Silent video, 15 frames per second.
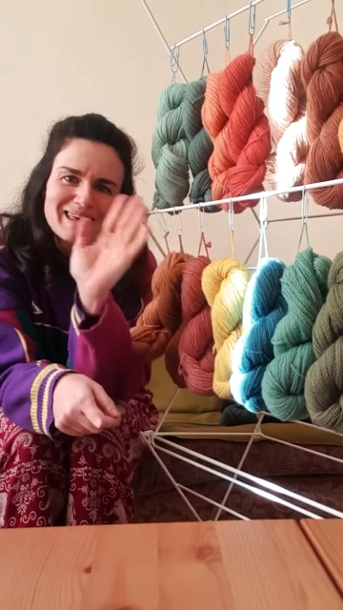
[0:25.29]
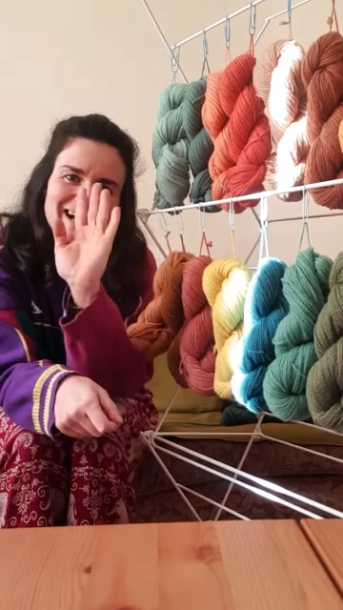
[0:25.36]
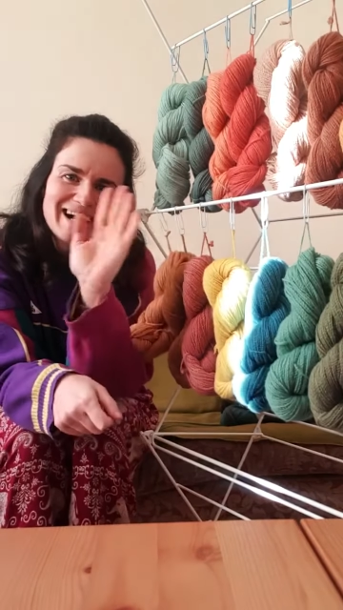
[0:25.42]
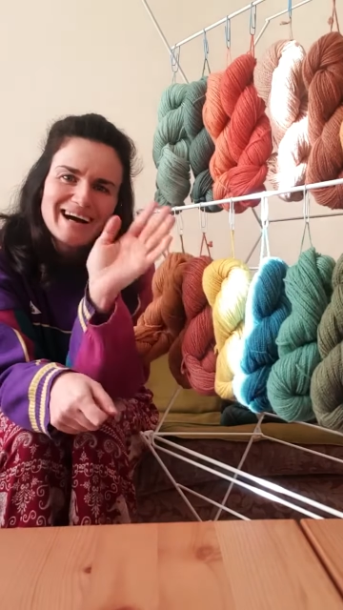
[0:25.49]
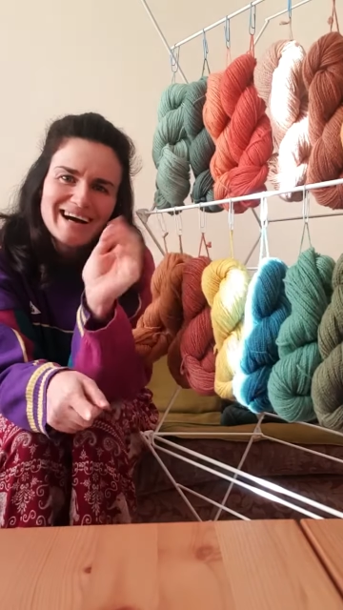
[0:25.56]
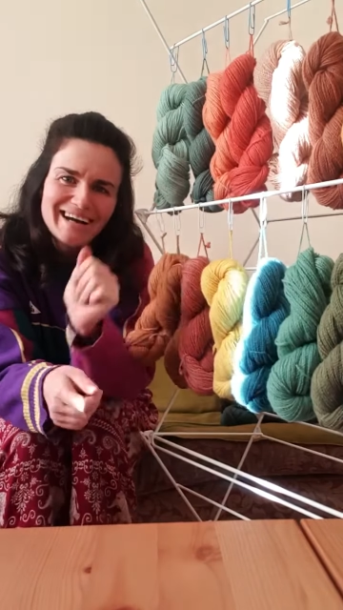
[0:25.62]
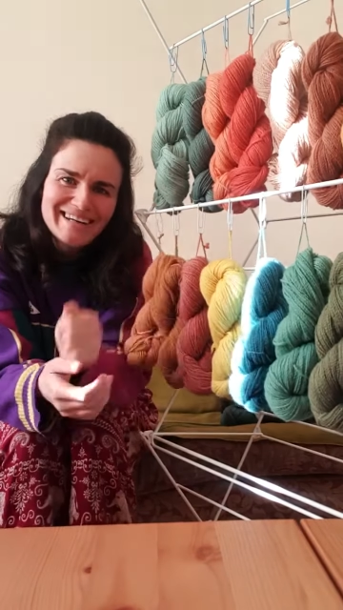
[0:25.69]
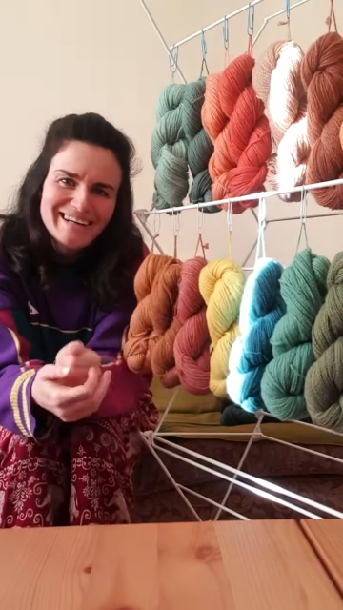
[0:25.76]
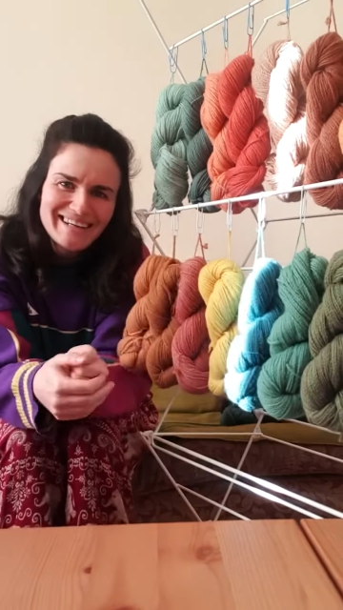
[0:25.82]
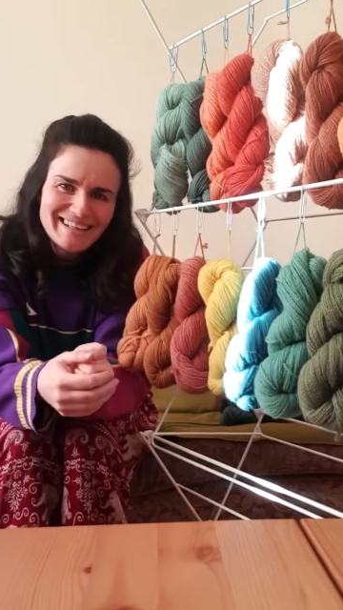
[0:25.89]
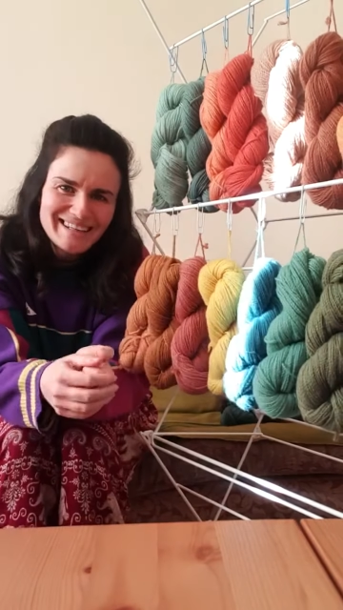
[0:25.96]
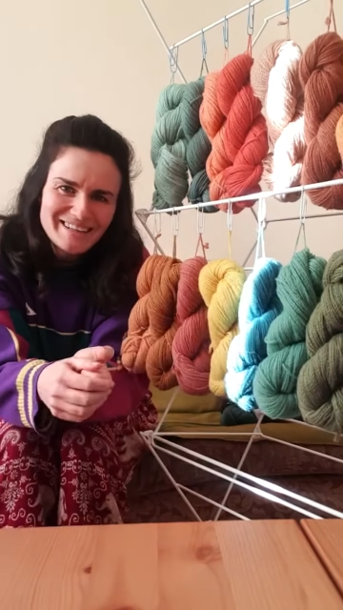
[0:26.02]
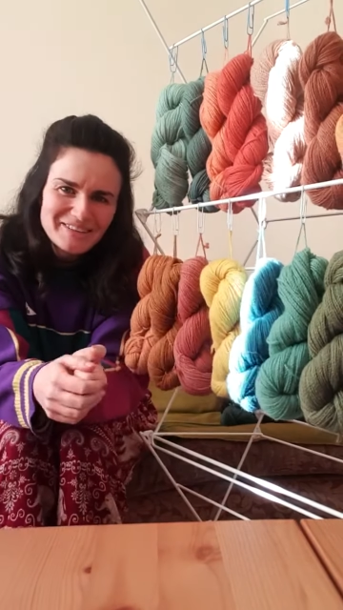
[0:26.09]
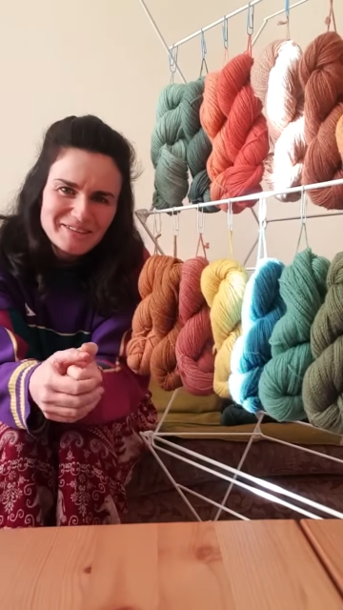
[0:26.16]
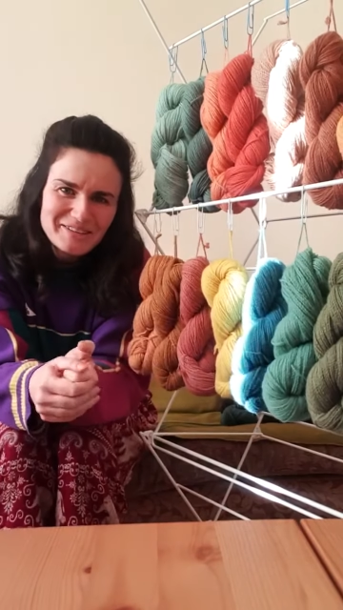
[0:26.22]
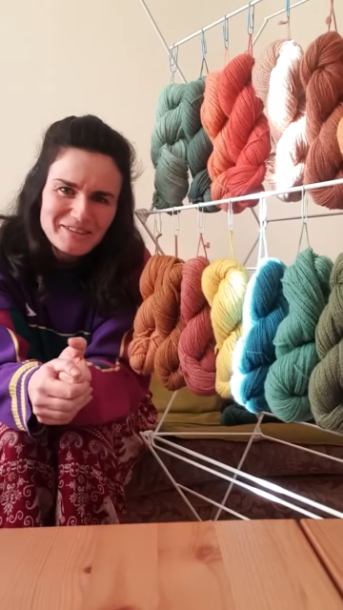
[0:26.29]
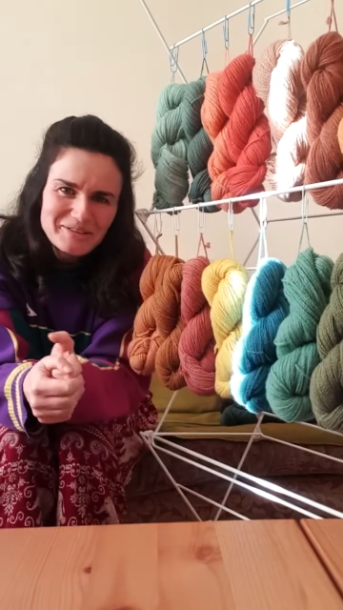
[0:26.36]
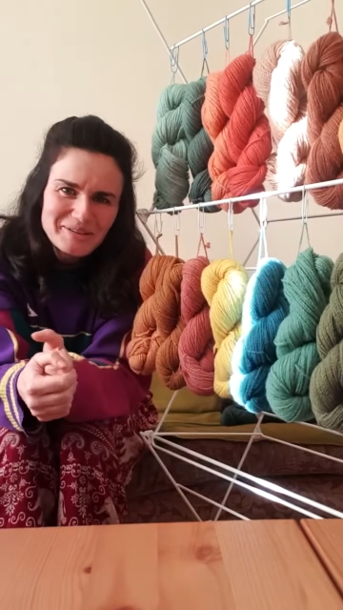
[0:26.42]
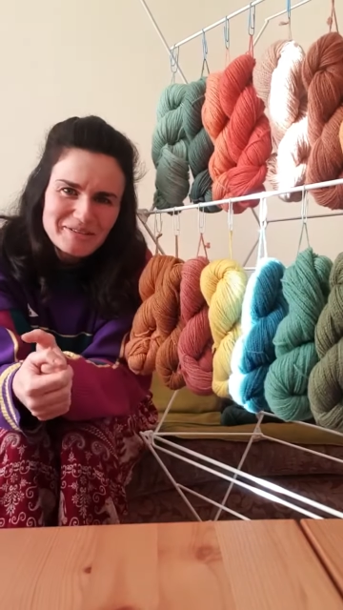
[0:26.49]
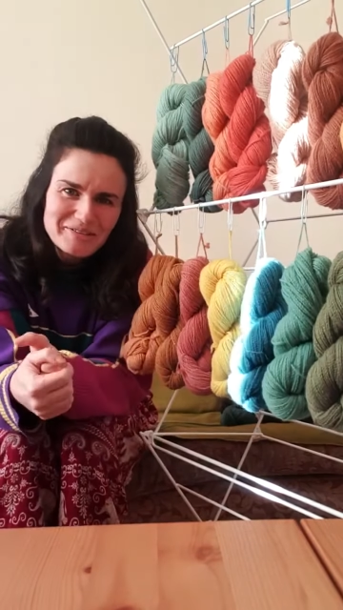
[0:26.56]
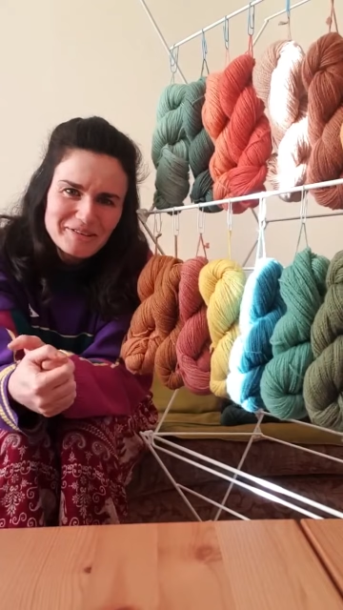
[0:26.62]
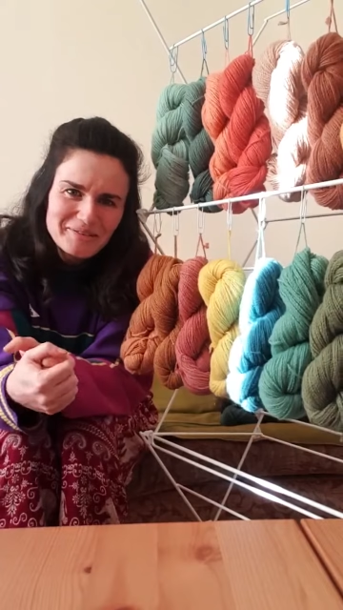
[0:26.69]
Hi, hello to
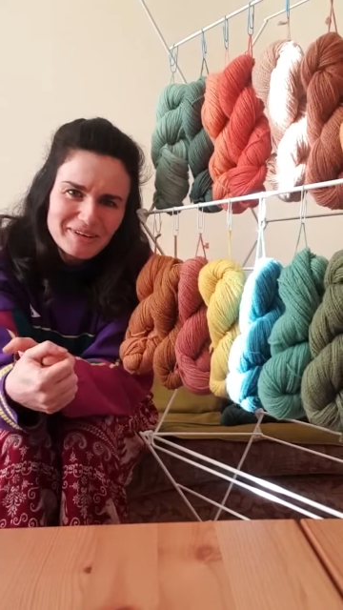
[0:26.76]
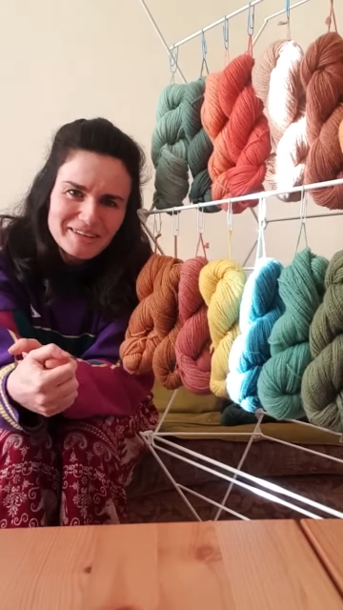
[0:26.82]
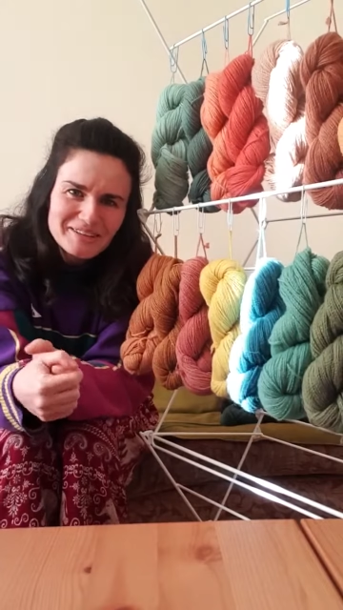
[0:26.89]
everyone